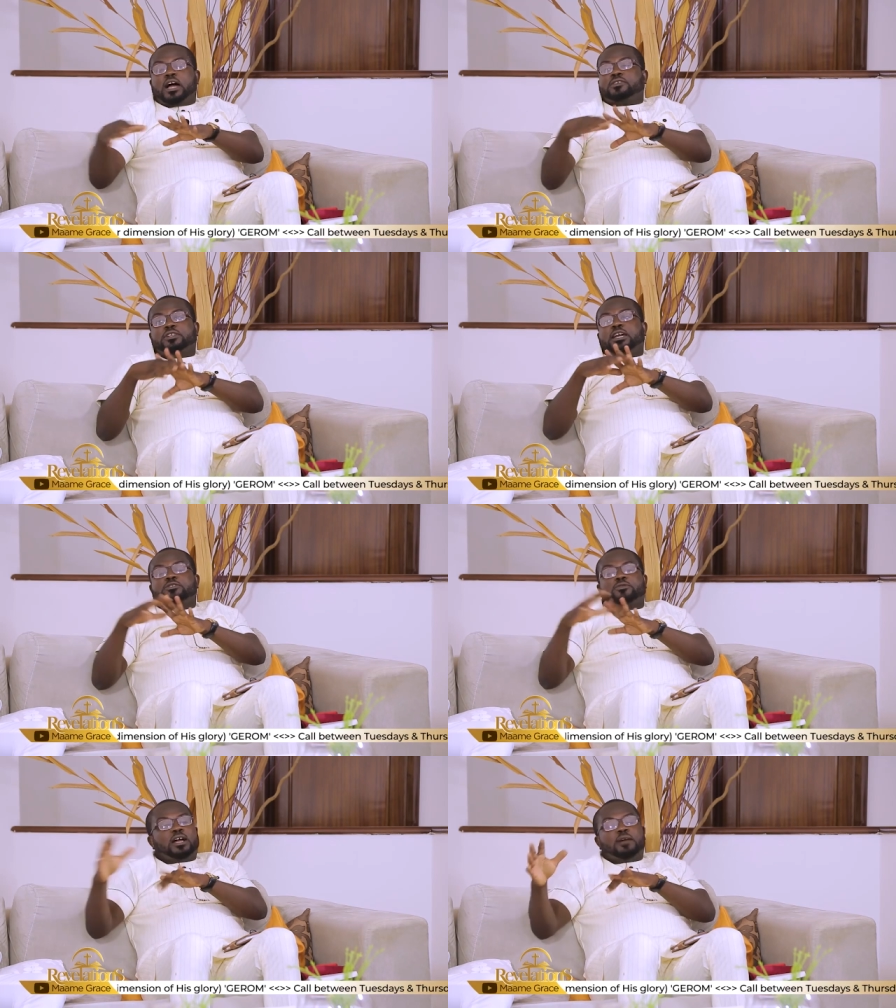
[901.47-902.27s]
As for that
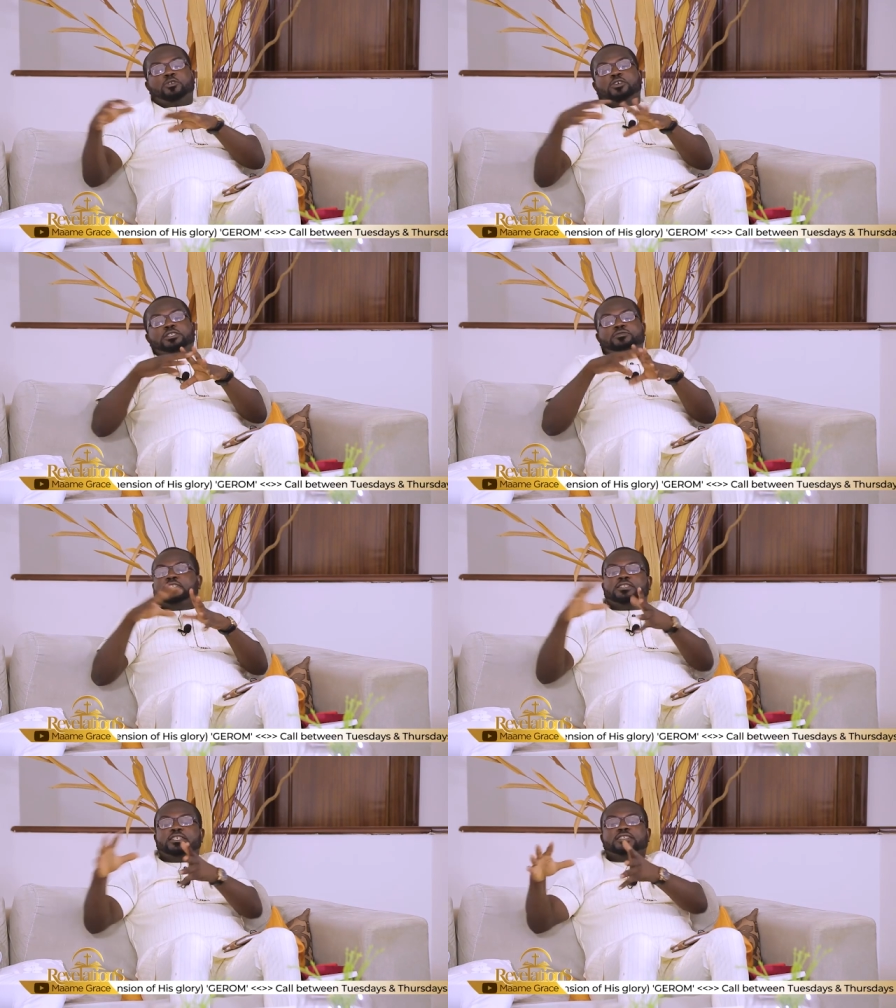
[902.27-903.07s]
one, I'm not
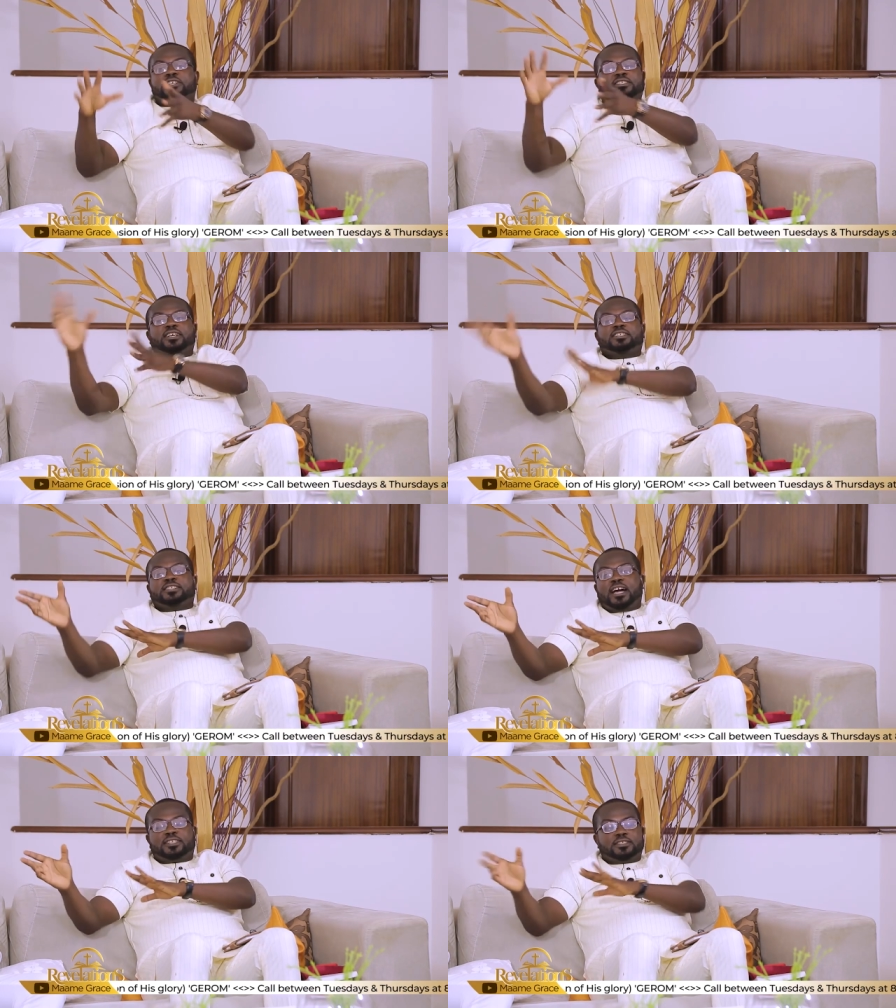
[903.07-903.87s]
even interested in that.